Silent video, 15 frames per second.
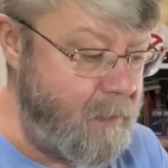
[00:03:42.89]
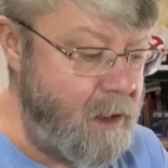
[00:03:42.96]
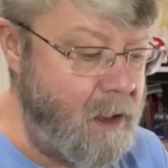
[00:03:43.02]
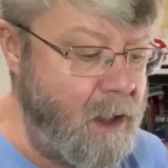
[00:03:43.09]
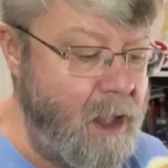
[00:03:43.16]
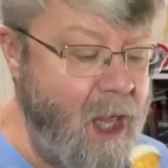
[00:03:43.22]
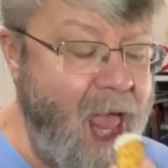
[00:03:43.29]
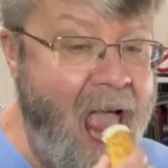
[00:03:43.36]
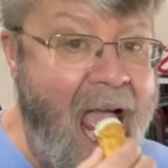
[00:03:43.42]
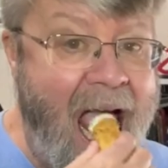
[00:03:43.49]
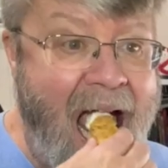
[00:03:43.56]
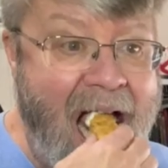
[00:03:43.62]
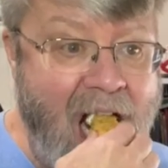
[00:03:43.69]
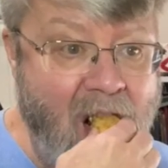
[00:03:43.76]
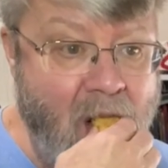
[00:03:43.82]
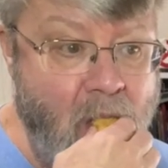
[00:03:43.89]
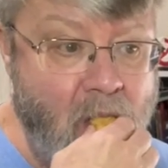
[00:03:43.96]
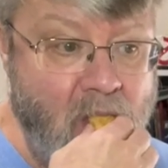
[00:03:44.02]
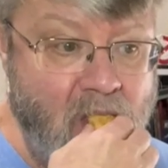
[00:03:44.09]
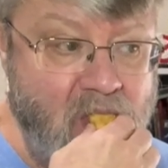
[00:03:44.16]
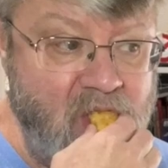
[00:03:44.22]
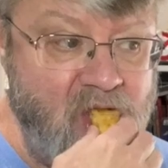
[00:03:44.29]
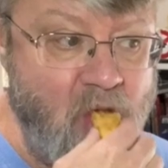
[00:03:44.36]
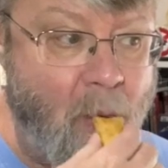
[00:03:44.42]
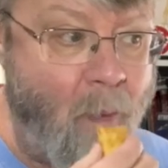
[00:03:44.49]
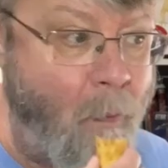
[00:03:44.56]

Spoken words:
No one is speaking in this clip.